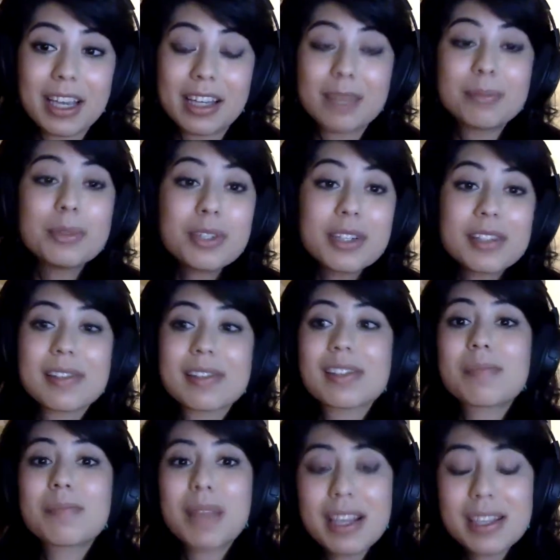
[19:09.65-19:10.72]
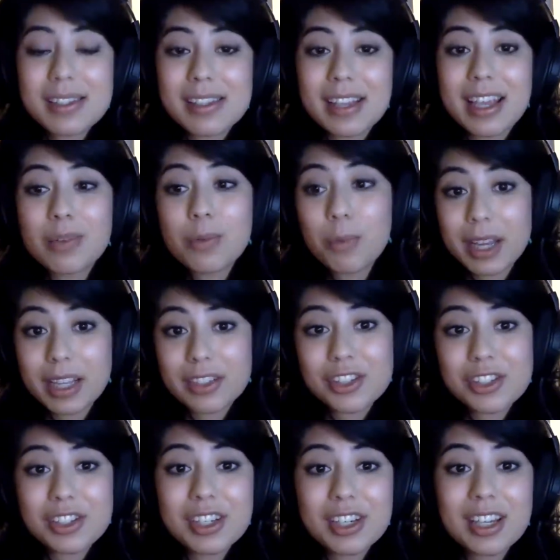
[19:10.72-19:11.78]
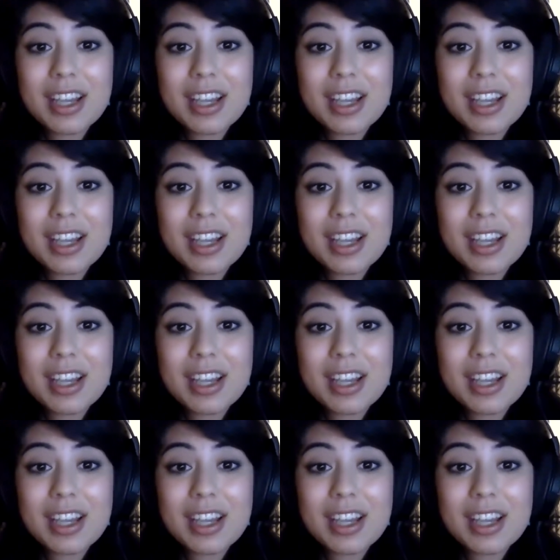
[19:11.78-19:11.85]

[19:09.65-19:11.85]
And Amud is a space in which